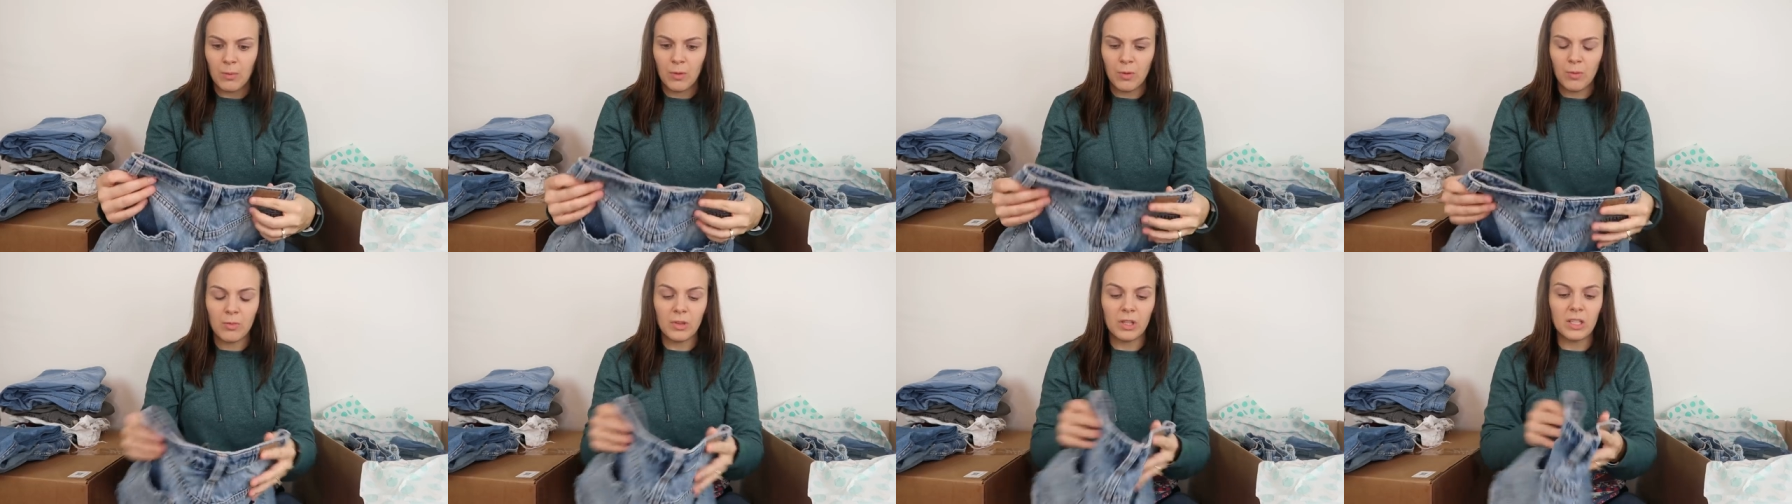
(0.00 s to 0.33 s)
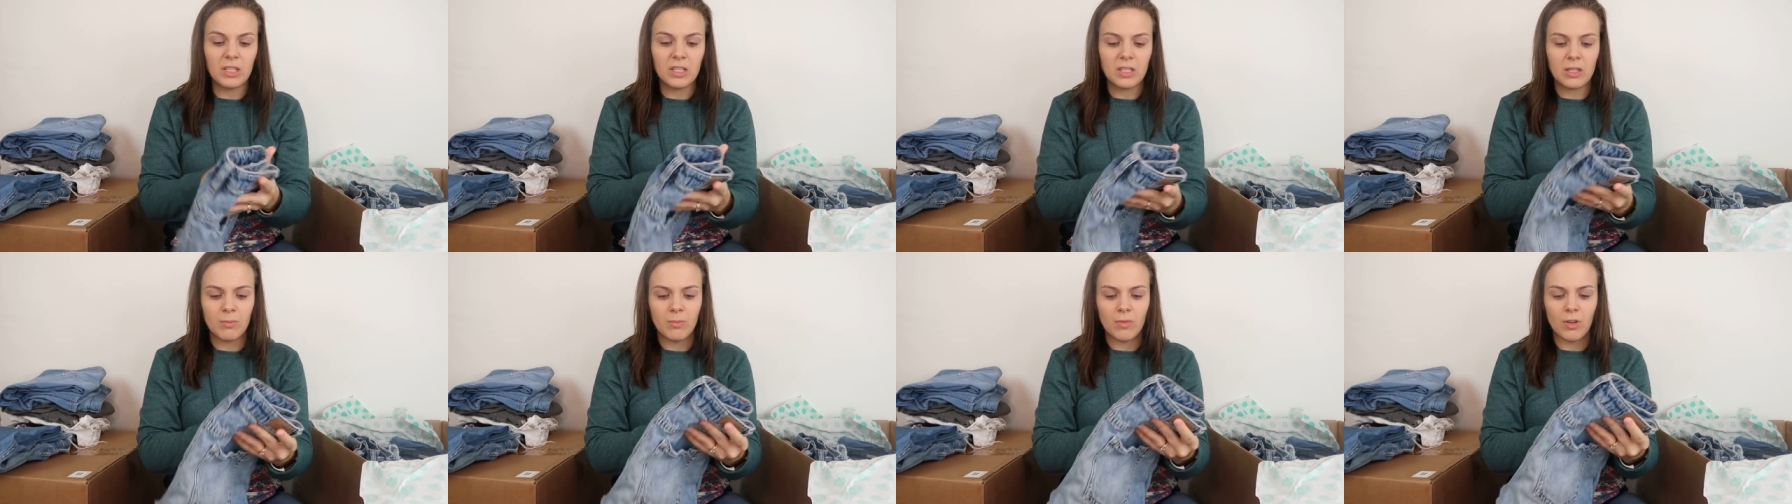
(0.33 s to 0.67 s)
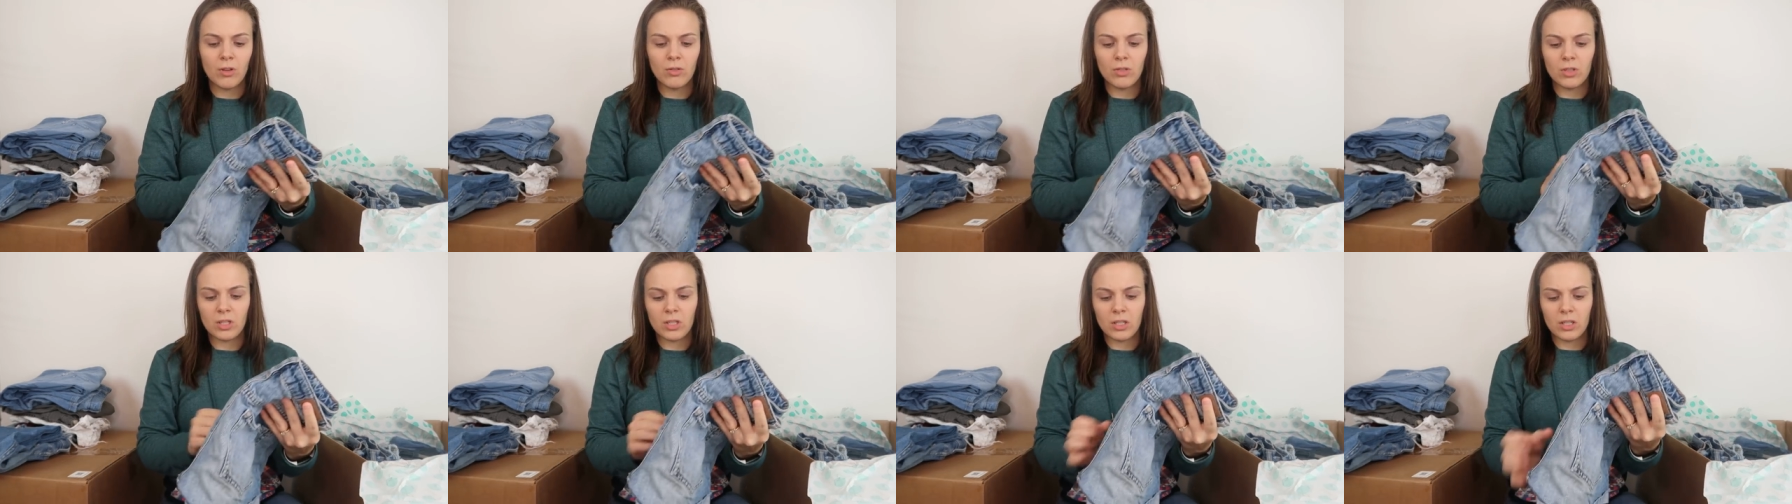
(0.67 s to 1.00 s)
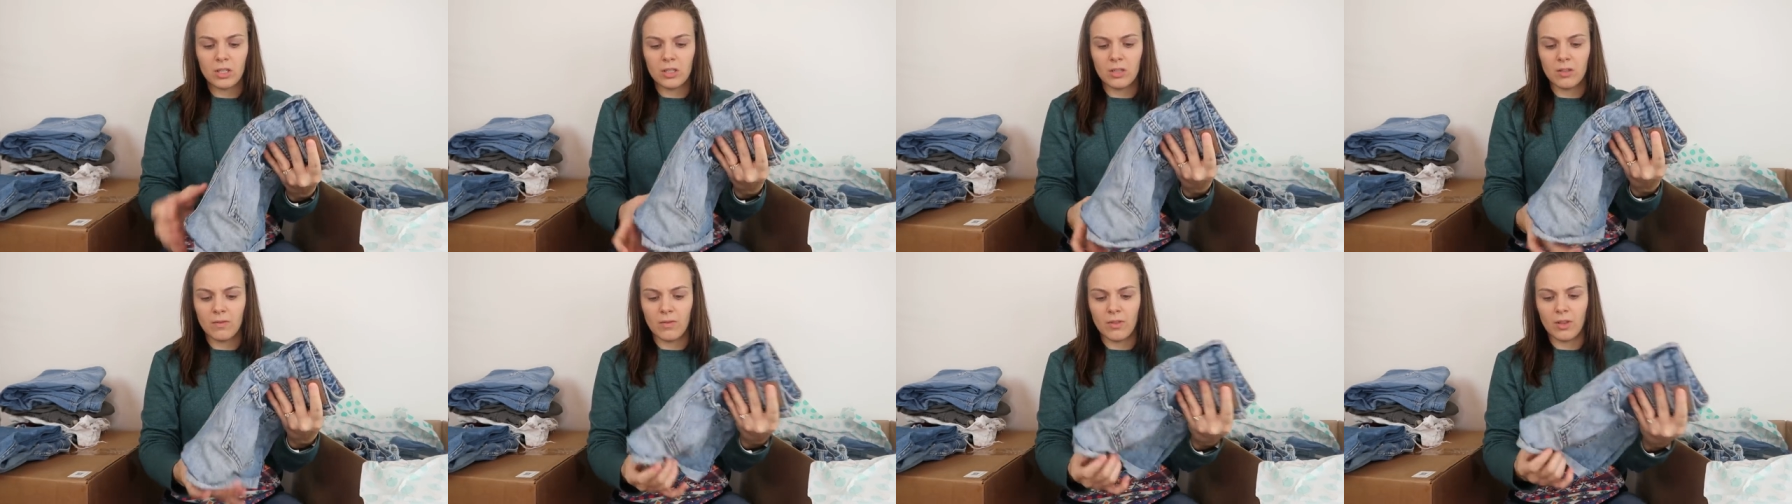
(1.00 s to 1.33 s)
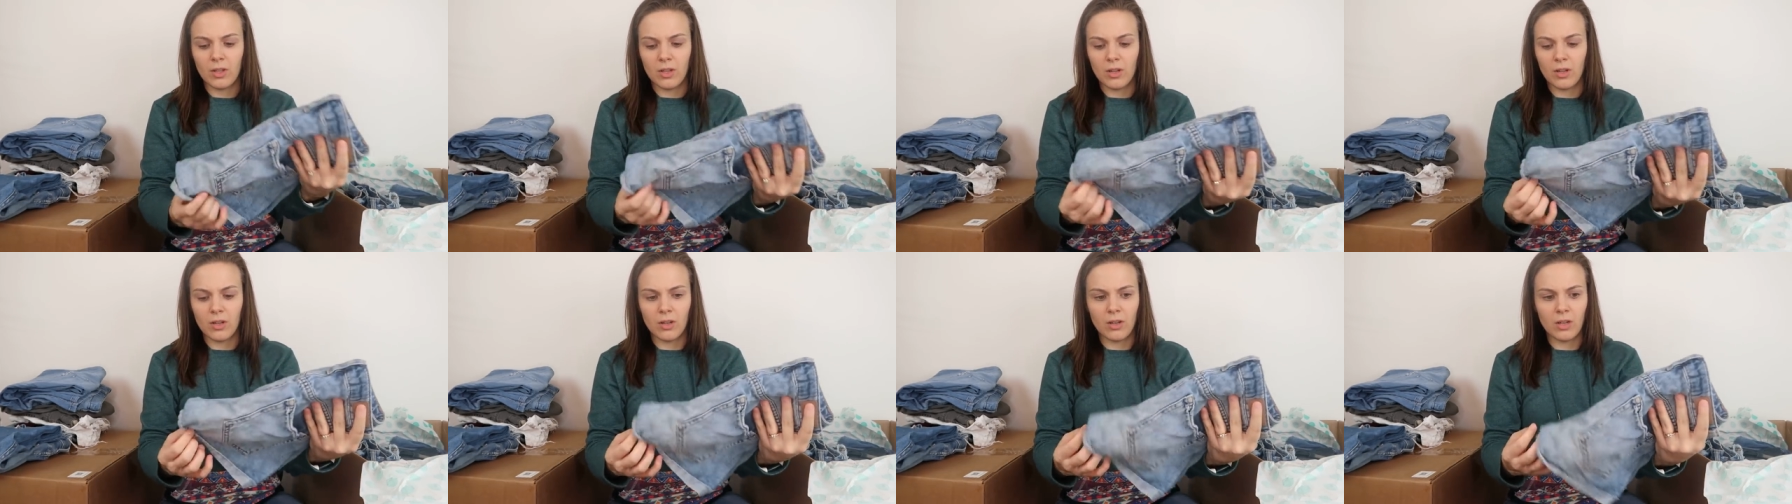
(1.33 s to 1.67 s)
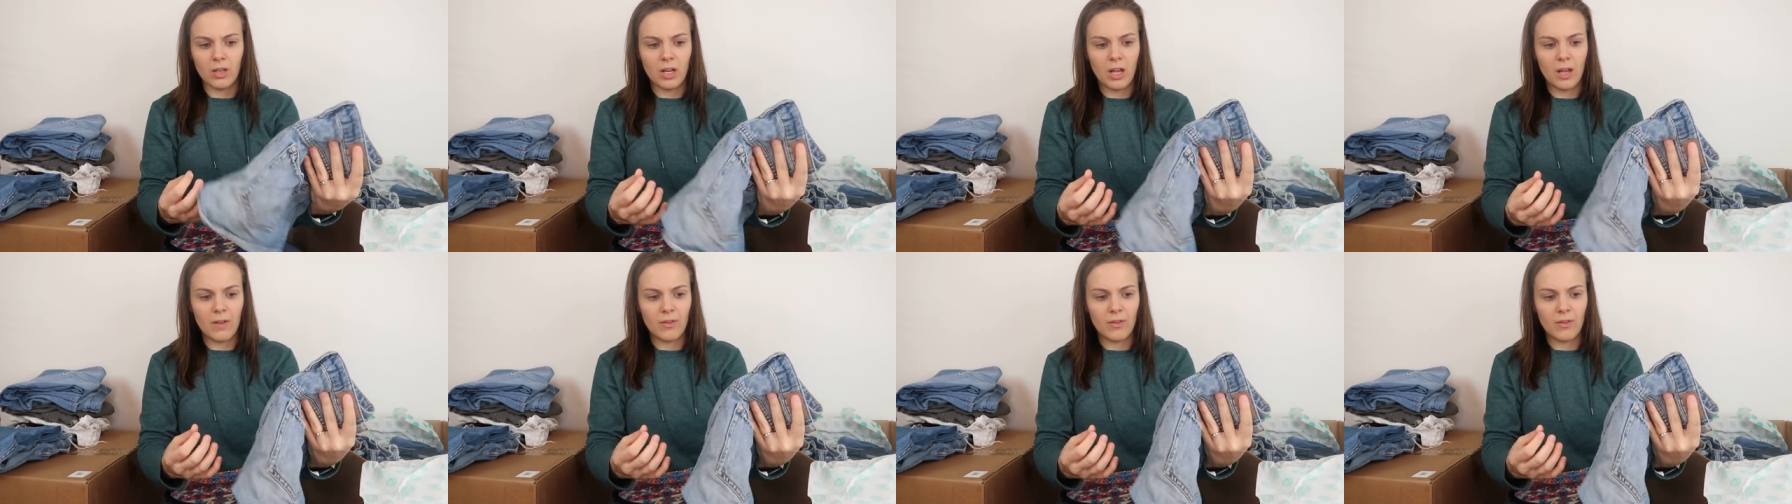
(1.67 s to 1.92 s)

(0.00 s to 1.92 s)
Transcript: I won't list them though just because they're gonna